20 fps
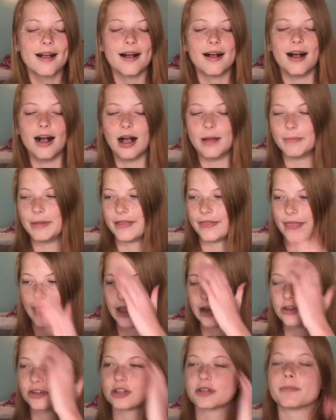Um, and
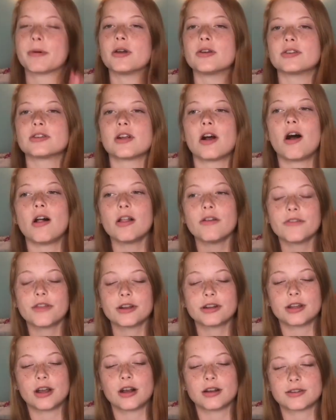they just post all of their
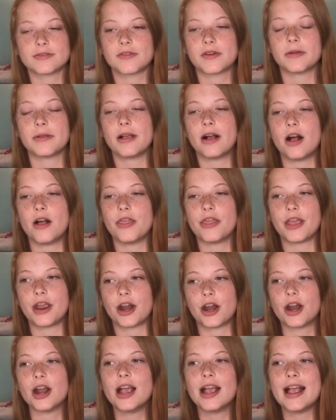dogs on
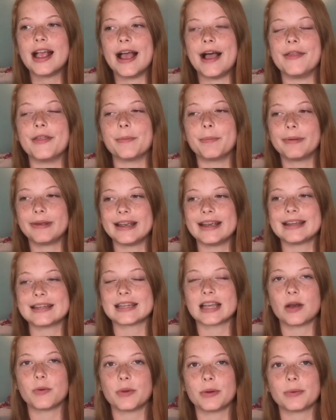there. And the place
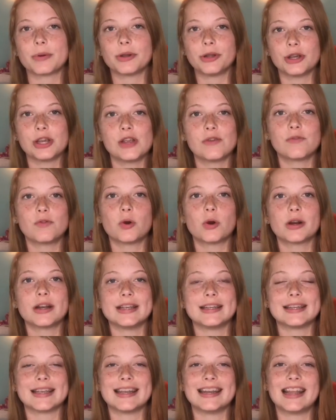that we were looking for
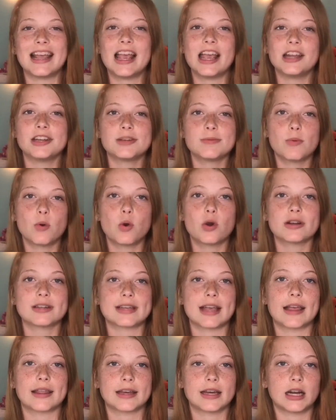is in Edgemoor,
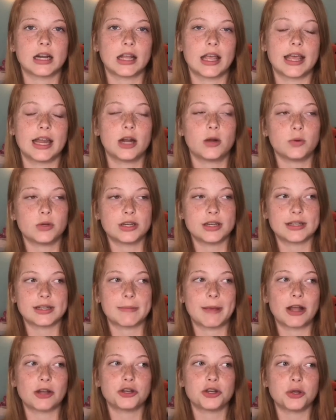South Carolina, which is
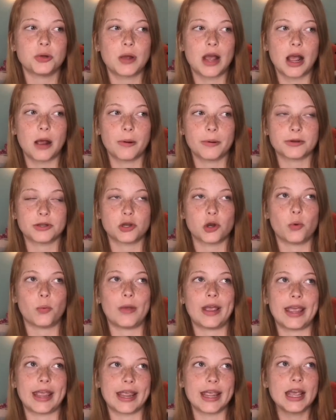about two hours
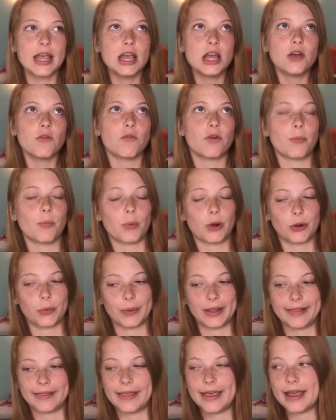away from where
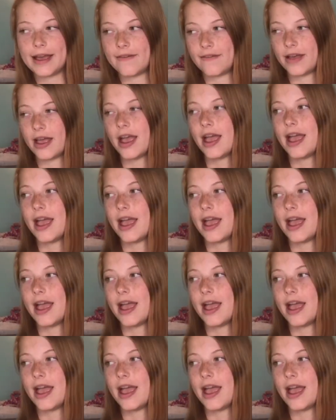we live.